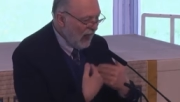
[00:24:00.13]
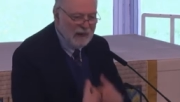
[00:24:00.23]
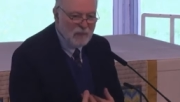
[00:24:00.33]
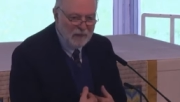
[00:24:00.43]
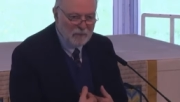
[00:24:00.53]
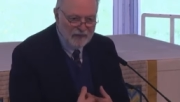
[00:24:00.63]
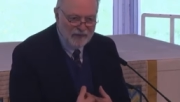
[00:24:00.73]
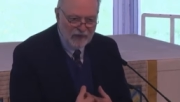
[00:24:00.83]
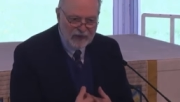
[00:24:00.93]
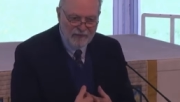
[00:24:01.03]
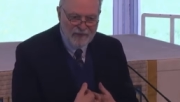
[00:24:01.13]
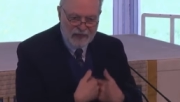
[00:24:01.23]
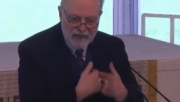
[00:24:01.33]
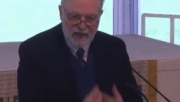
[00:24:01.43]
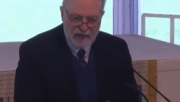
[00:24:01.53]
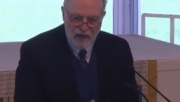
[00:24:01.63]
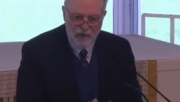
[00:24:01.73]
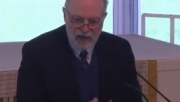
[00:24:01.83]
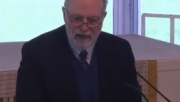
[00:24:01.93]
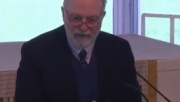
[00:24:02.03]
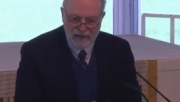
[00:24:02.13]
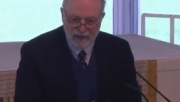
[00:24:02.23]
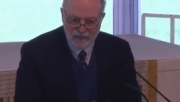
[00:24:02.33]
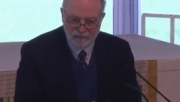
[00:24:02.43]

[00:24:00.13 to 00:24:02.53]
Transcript: I might be forgiven and go to heaven.